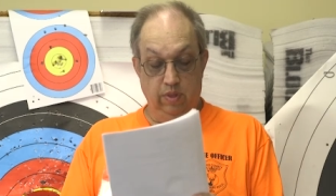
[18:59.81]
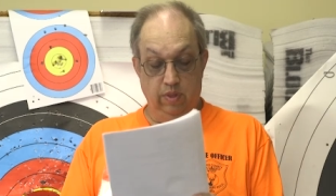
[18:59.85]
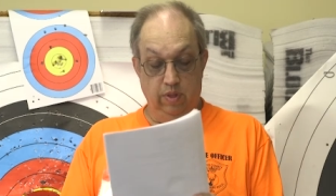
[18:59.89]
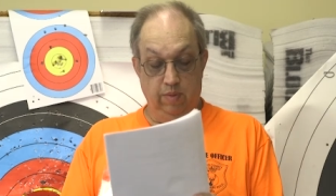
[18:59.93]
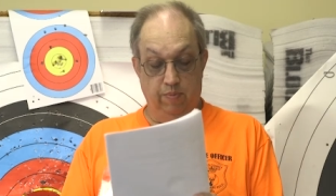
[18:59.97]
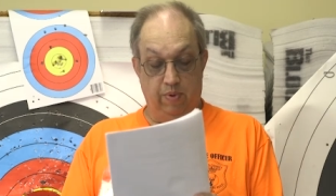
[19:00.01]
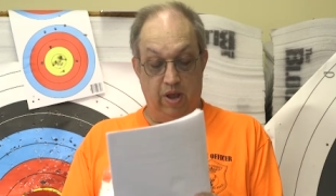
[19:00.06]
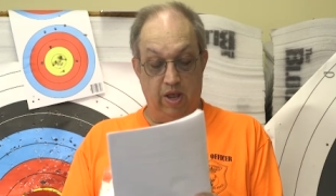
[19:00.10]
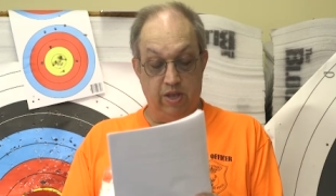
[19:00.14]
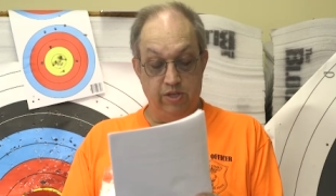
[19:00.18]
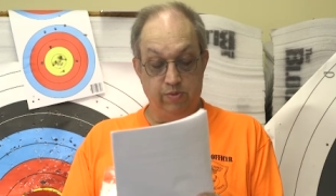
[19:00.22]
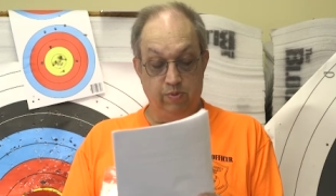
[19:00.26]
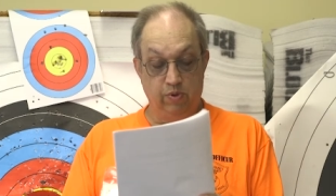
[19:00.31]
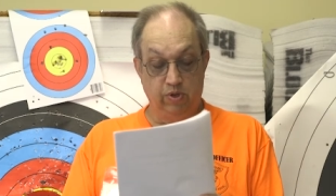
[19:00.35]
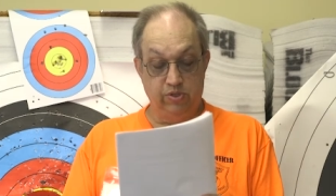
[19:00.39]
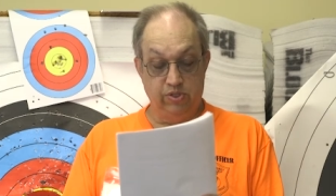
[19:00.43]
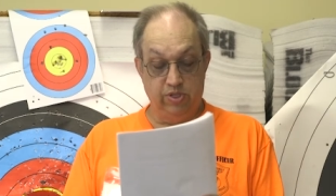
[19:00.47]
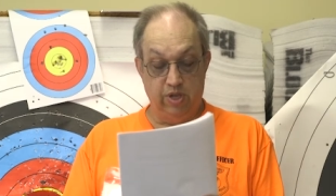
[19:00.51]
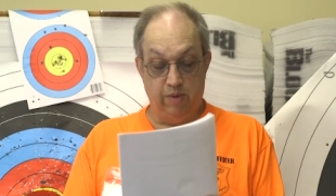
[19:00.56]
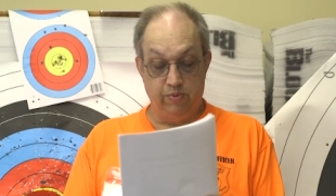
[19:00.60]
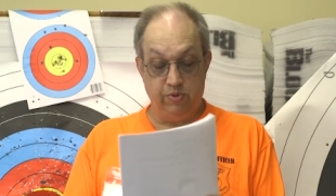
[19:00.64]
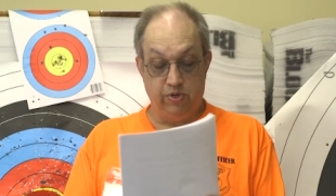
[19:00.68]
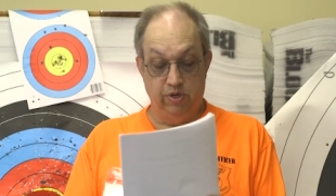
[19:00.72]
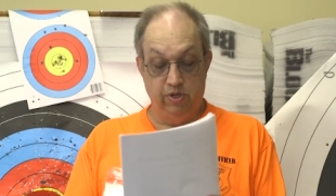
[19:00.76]
The possible
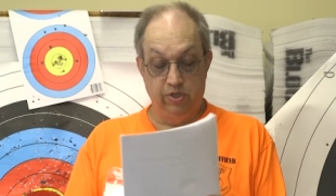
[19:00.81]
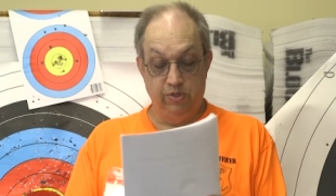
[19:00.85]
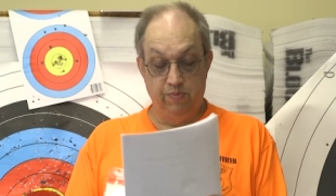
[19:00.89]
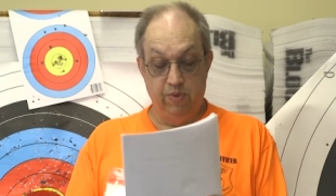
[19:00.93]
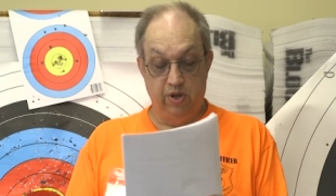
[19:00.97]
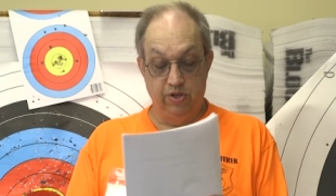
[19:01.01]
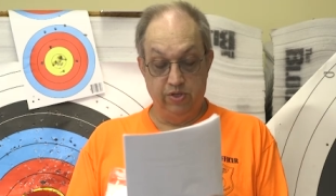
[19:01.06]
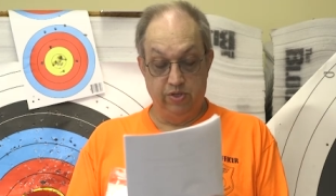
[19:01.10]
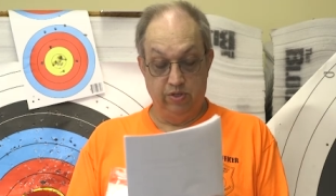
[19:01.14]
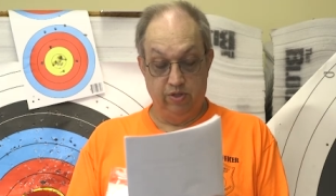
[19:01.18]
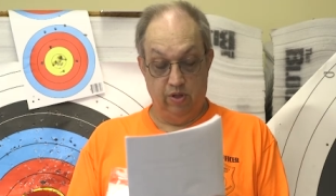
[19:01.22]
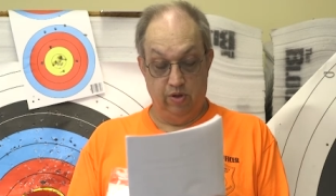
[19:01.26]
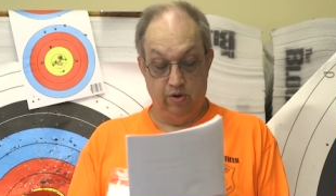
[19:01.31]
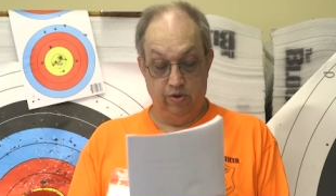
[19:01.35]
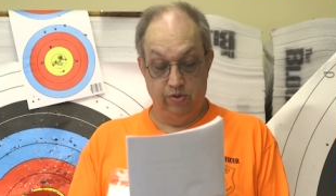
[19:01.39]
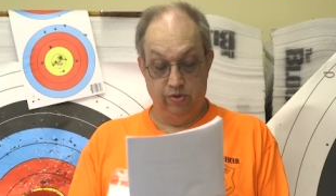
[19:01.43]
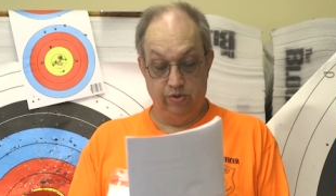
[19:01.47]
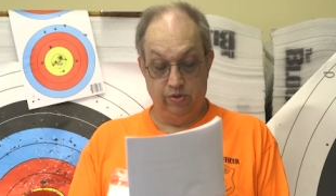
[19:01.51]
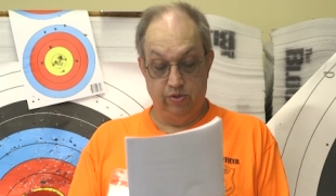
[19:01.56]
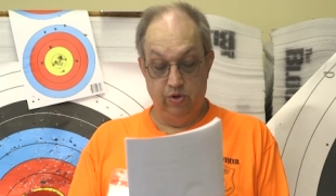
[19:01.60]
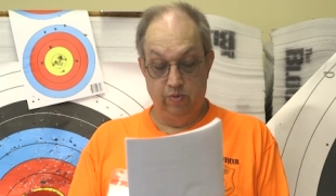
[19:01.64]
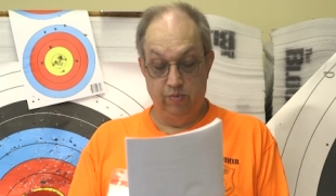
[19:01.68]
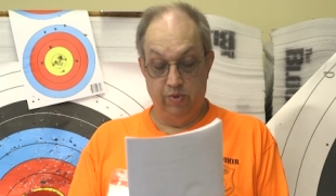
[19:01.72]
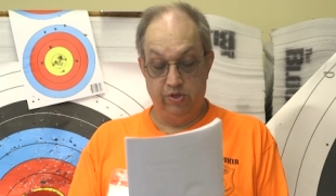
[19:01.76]
exception is
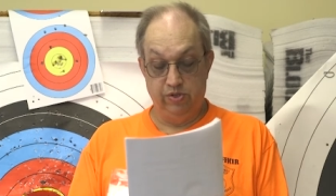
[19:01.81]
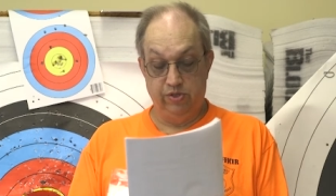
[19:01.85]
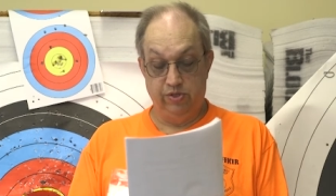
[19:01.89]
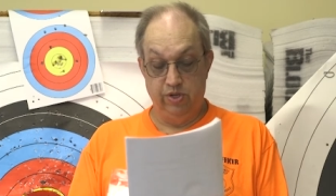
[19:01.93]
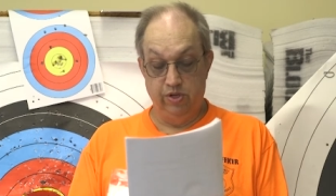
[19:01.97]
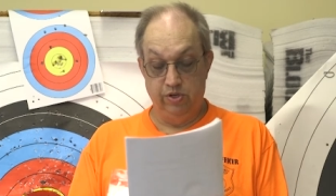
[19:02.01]
muzzleloaders who must